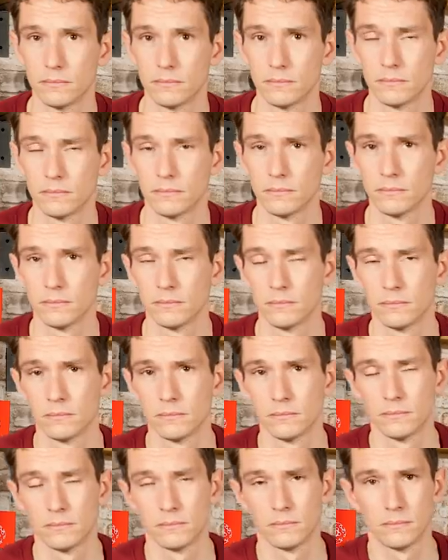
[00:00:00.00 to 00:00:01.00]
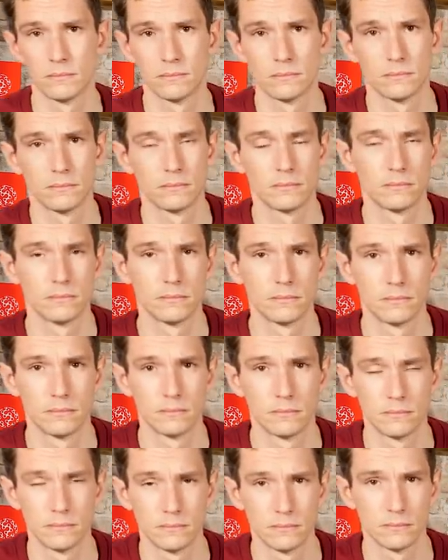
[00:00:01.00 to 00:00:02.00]

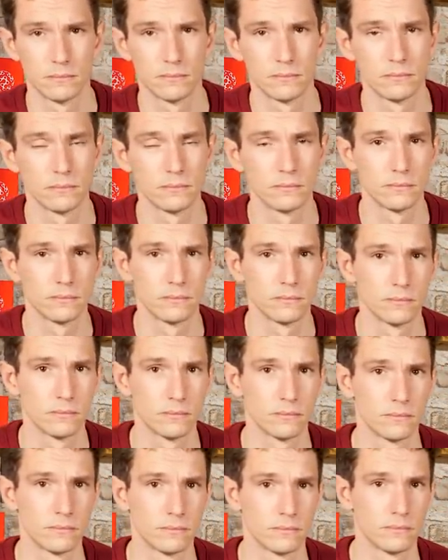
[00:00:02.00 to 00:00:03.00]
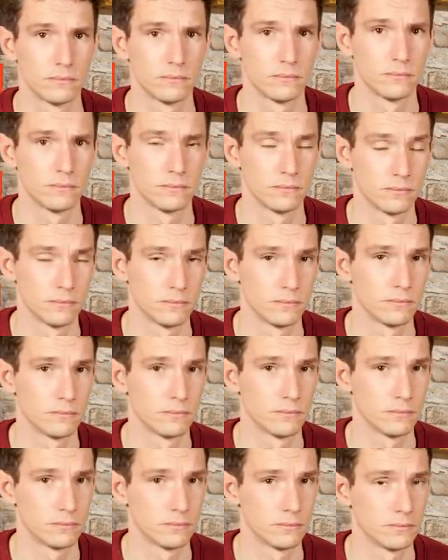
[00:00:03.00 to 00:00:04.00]

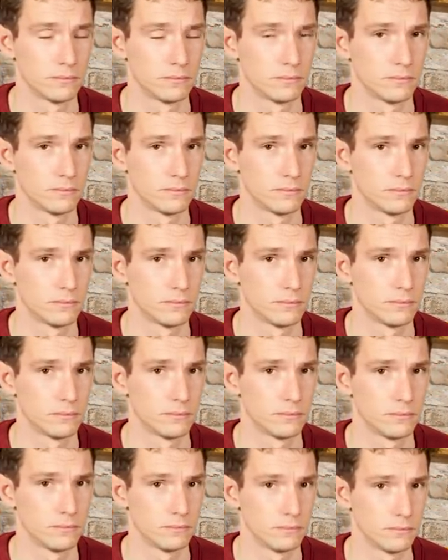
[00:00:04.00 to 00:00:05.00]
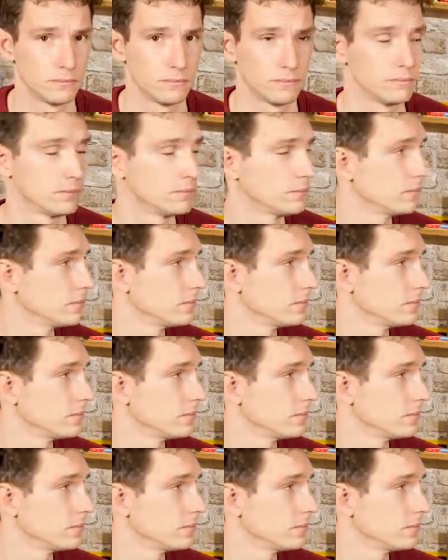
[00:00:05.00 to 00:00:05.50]
This person isn't speaking.